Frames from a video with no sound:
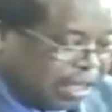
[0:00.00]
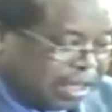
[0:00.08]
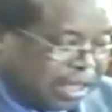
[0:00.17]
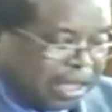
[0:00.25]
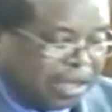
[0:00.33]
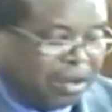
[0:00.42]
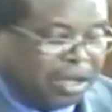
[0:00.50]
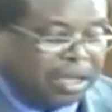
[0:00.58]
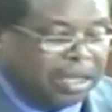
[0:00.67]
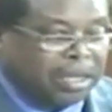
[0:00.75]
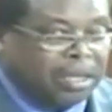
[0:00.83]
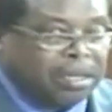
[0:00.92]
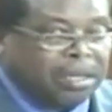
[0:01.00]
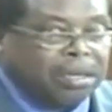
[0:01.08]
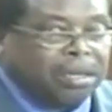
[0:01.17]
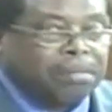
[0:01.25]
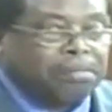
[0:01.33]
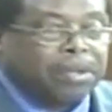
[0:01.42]
generally,
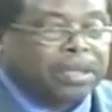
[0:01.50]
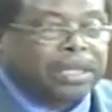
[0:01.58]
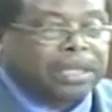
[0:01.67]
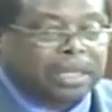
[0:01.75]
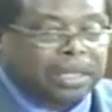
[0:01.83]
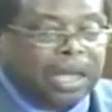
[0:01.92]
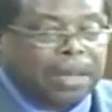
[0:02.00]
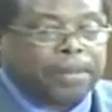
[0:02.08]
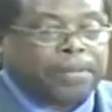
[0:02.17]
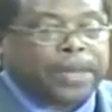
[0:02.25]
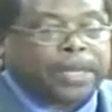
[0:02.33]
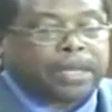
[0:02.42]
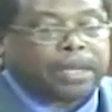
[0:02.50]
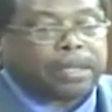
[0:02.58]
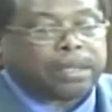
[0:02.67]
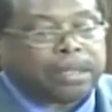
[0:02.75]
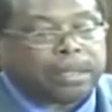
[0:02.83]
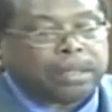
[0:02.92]
but it can be better.
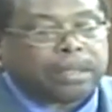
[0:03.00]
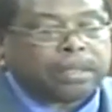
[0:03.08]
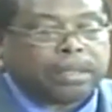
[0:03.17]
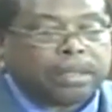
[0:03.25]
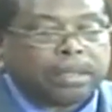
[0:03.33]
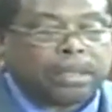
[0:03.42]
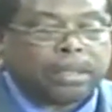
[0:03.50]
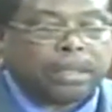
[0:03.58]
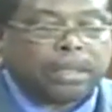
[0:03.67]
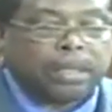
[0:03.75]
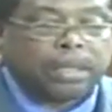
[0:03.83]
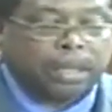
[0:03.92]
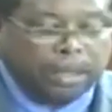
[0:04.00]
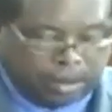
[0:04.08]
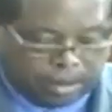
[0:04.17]
It can.